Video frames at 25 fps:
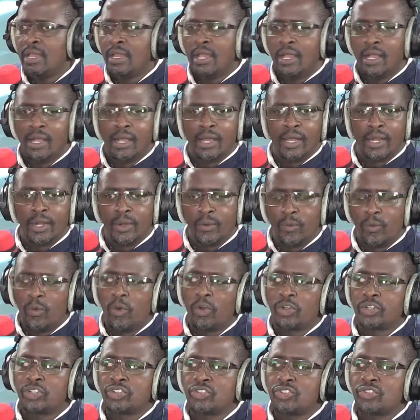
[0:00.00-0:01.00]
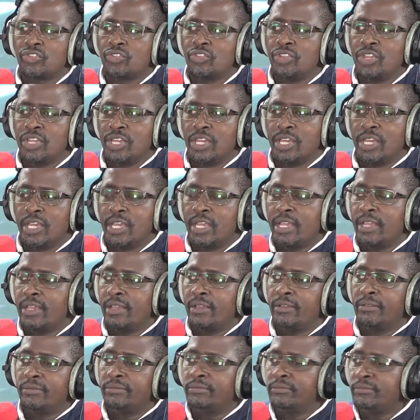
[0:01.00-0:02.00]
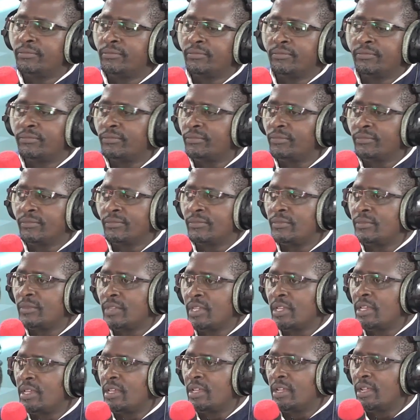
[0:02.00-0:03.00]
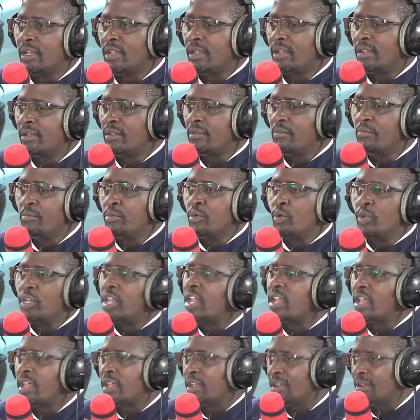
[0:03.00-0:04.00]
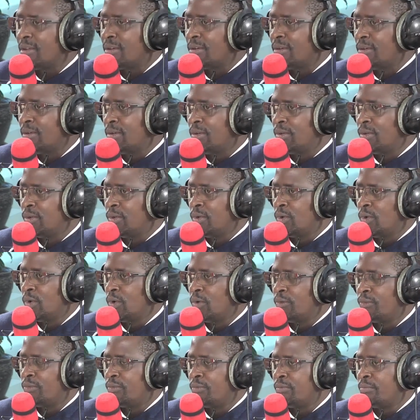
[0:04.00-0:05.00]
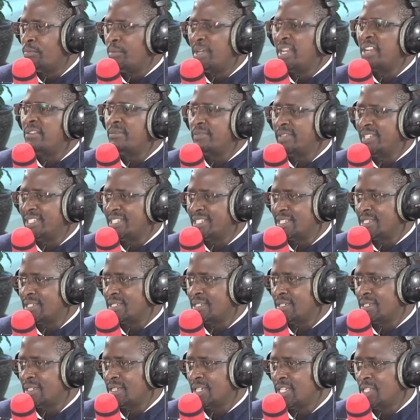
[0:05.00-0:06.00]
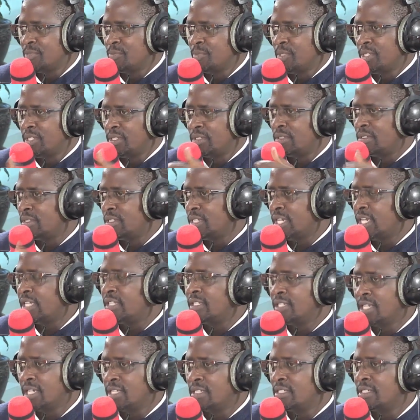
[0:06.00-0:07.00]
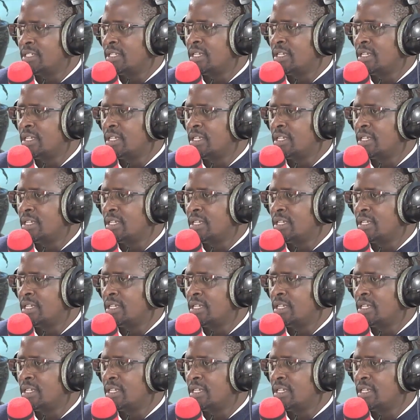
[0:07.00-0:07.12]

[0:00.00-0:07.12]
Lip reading: And what the bouquet of benefits has been hailed as.